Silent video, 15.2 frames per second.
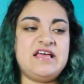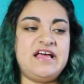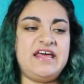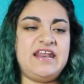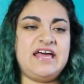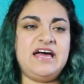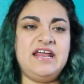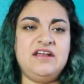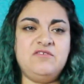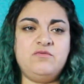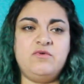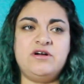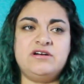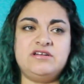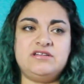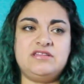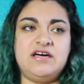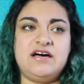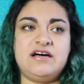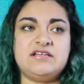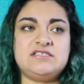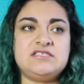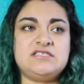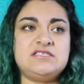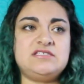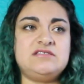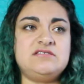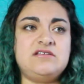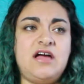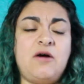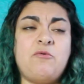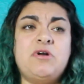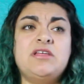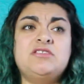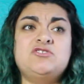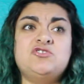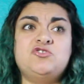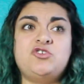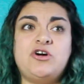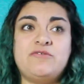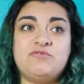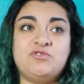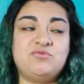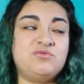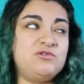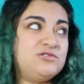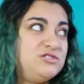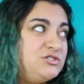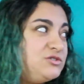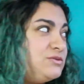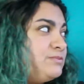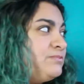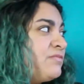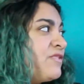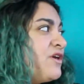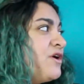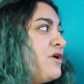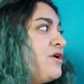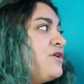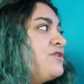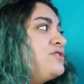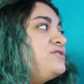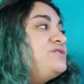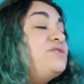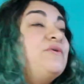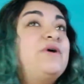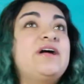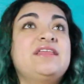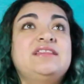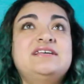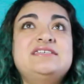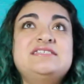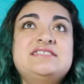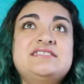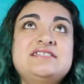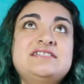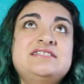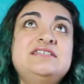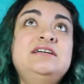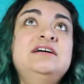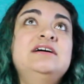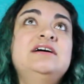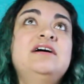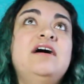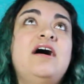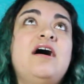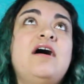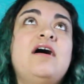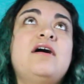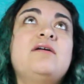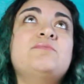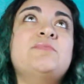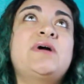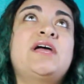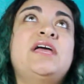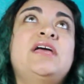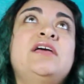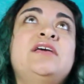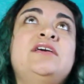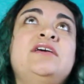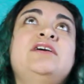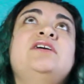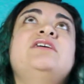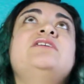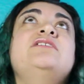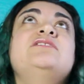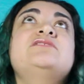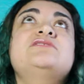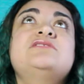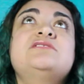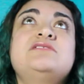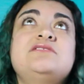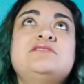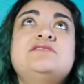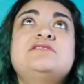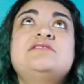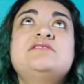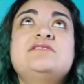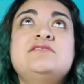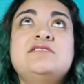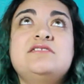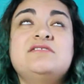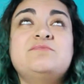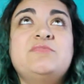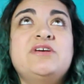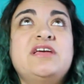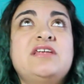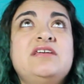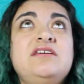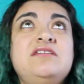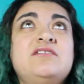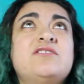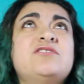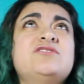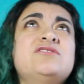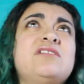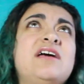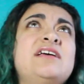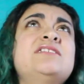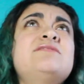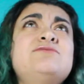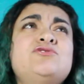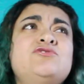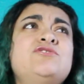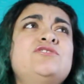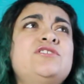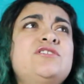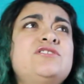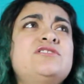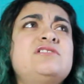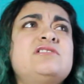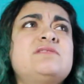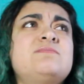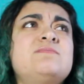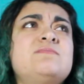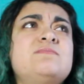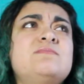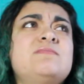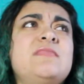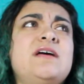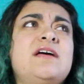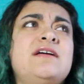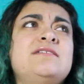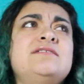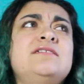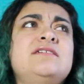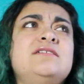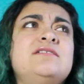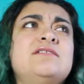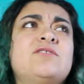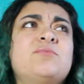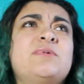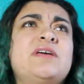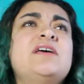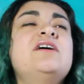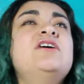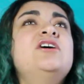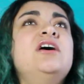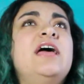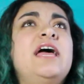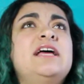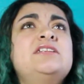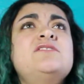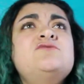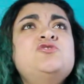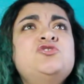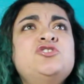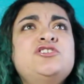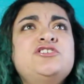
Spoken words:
And I kind of wanted that. I wanted to travel the world too. So I enlisted my beginning or end of junior year's ending, or end of junior